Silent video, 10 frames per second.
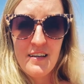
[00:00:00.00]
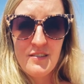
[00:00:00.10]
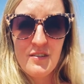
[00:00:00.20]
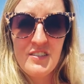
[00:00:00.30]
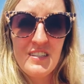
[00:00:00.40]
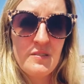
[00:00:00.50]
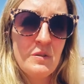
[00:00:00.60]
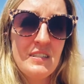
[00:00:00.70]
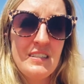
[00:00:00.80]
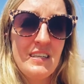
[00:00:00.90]
So I just
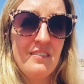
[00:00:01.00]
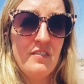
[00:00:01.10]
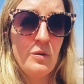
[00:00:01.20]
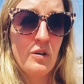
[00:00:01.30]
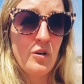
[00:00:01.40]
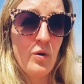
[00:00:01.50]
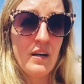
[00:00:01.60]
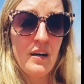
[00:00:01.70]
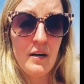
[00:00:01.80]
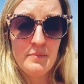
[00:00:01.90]
wanted to give you a quick
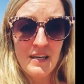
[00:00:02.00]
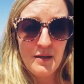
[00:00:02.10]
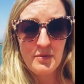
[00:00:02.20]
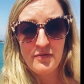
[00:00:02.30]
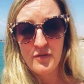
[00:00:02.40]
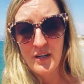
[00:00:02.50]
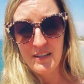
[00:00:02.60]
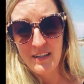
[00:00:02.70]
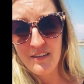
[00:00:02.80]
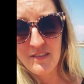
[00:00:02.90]
update before I
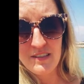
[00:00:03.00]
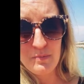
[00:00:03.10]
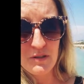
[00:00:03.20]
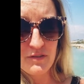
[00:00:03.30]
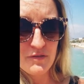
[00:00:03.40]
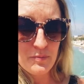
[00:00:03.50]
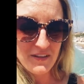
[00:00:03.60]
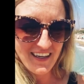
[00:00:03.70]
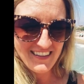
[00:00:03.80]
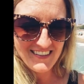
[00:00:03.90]
leave this beautiful
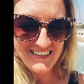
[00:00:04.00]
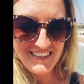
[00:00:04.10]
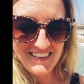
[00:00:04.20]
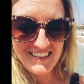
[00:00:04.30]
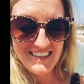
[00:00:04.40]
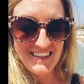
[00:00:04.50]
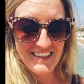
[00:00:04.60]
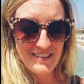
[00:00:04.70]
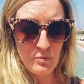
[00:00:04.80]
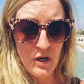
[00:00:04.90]
place, and you can see
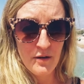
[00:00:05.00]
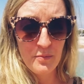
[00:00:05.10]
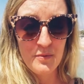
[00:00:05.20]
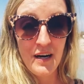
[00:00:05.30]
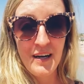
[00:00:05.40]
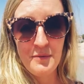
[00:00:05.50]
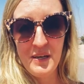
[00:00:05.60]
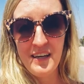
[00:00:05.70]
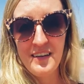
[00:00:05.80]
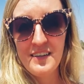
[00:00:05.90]
this water behind
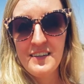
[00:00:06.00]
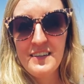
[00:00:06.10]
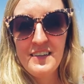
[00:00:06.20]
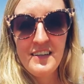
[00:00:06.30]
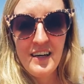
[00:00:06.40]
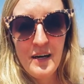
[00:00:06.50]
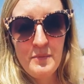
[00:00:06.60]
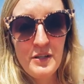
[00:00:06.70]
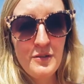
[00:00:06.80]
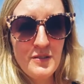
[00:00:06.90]
me. I'm
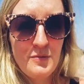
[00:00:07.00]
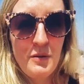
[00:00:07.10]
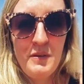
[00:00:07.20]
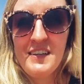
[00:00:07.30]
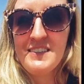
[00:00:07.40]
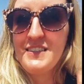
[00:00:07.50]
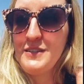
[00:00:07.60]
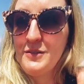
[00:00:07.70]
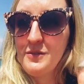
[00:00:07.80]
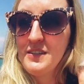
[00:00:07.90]
gonna go swimming
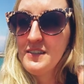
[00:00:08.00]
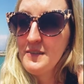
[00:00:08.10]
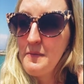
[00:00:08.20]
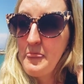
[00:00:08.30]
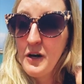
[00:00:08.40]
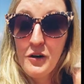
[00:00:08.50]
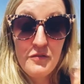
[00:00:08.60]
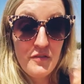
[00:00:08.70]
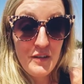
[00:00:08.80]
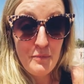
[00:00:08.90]
to
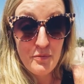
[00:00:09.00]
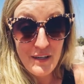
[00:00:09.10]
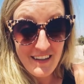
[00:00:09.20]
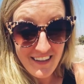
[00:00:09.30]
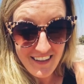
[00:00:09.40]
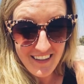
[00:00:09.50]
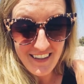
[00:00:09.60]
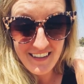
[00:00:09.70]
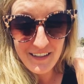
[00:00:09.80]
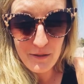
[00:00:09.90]
hopefully breathe in
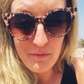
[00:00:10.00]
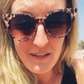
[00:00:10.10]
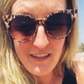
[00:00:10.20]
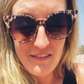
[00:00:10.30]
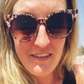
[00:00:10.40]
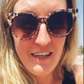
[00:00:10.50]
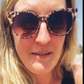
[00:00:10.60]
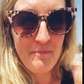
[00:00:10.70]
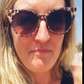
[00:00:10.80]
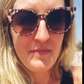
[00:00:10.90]
a little bit of
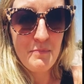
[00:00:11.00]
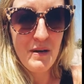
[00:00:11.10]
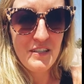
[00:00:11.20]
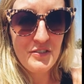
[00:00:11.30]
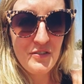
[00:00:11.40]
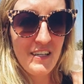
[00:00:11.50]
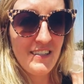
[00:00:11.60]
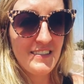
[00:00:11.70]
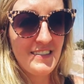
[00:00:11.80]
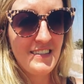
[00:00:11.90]

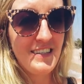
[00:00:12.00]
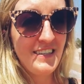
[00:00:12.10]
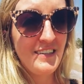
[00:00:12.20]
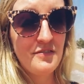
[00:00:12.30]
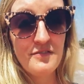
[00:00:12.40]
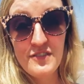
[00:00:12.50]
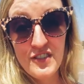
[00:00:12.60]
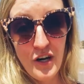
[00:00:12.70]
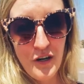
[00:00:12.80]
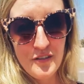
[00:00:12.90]
Mediterranean Sea
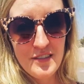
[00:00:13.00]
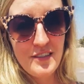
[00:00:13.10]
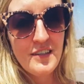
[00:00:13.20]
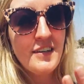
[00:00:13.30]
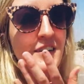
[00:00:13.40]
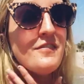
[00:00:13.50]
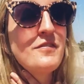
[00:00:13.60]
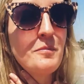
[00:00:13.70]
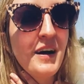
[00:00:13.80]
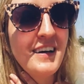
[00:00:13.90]
salt
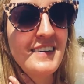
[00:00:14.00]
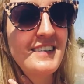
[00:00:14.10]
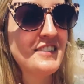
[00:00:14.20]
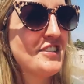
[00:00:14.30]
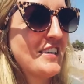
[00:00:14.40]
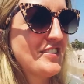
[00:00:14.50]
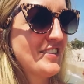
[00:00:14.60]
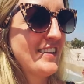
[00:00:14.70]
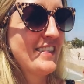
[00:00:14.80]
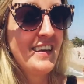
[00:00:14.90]
for my
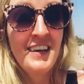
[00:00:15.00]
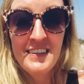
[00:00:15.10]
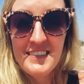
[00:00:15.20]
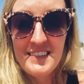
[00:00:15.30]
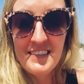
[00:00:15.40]
congestion and things,